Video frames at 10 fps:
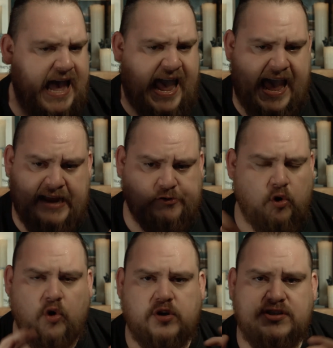had
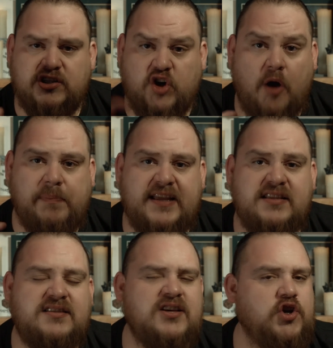orcs and
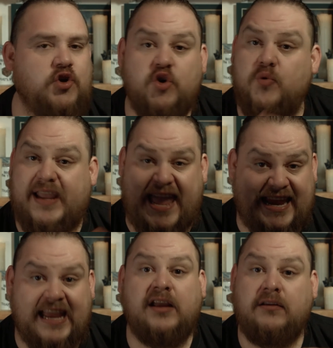goblins who were
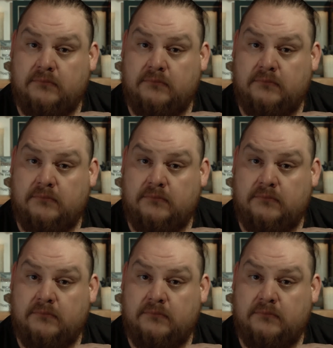getting